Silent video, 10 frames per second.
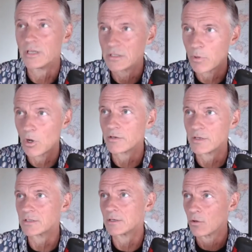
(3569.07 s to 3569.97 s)
his
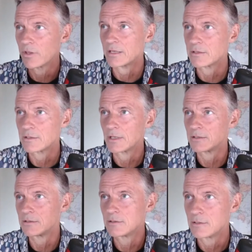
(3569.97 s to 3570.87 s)
politics and all that, that
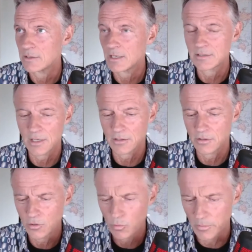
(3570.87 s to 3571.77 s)
has nothing to
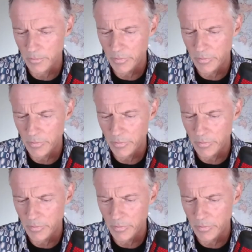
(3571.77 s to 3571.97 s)
do with him.